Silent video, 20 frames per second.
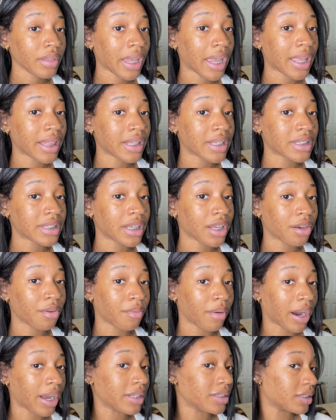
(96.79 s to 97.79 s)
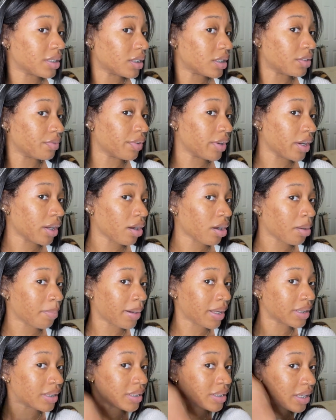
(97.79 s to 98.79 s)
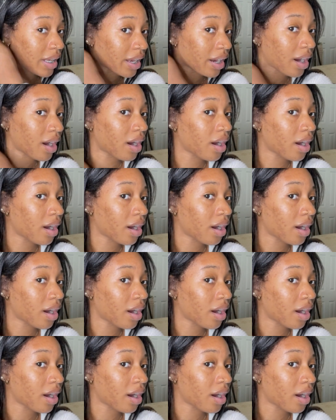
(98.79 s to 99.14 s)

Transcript: And let's get right into this video about this hair.